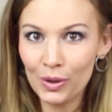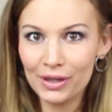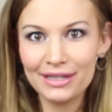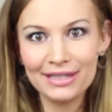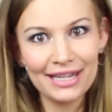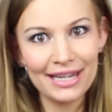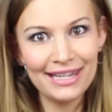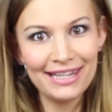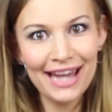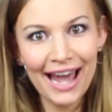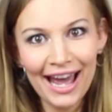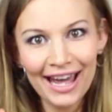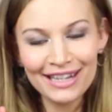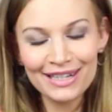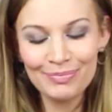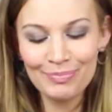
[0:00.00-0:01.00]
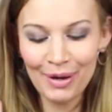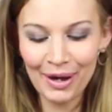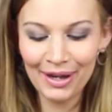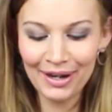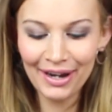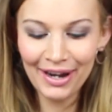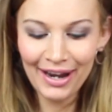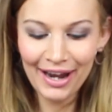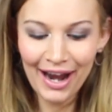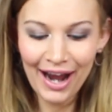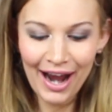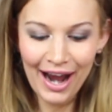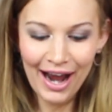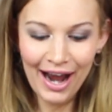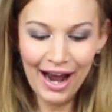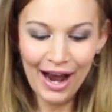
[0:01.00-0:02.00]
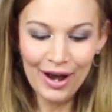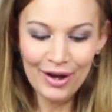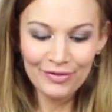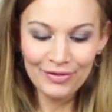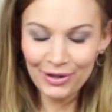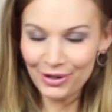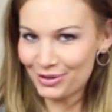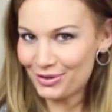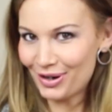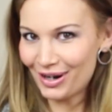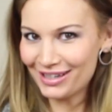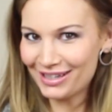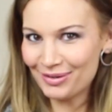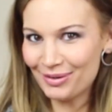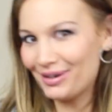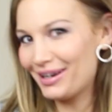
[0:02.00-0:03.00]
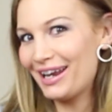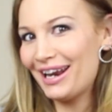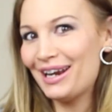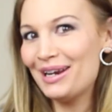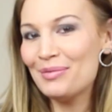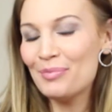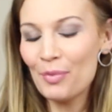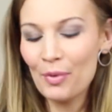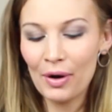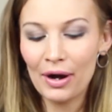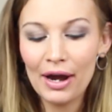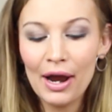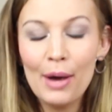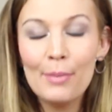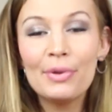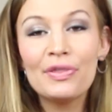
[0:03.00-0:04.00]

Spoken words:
ones yet, but fingers crossed I won't get any more.